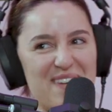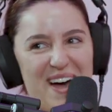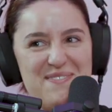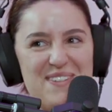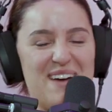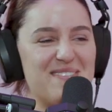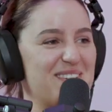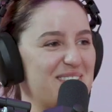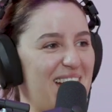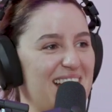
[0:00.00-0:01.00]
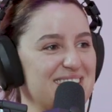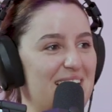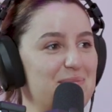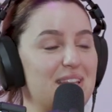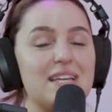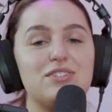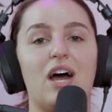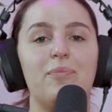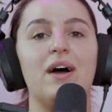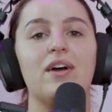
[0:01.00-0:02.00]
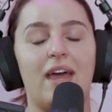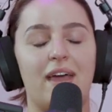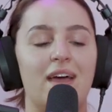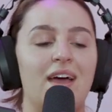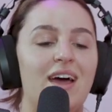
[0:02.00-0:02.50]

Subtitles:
I'm having a great time. And then literally I'd be like, okay.